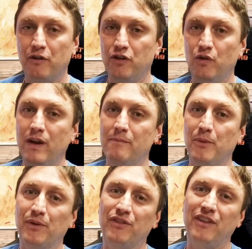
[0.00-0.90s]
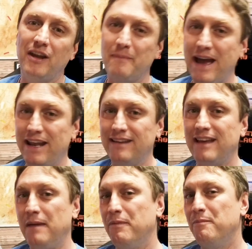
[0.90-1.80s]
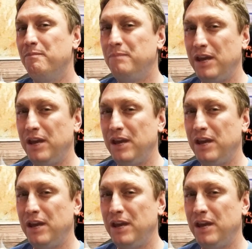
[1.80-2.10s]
for doing more cinematic type